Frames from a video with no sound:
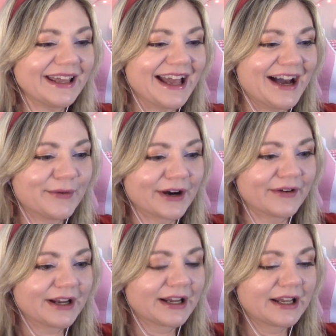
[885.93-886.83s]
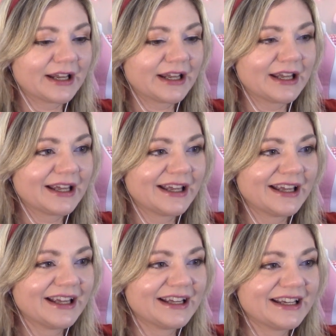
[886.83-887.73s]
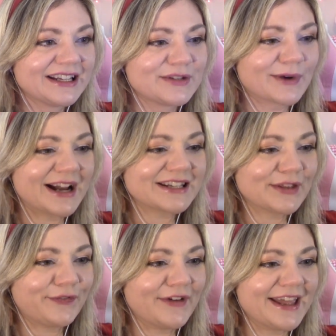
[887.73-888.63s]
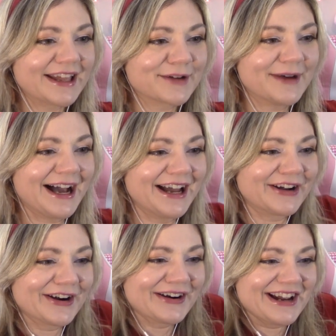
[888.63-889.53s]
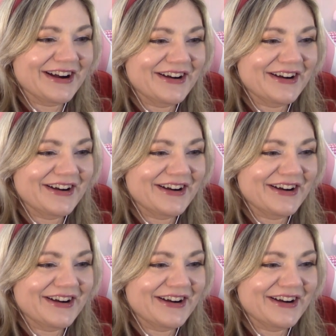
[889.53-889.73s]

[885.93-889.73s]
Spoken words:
yeah, where are we? Right to the feet. Come on, hurry.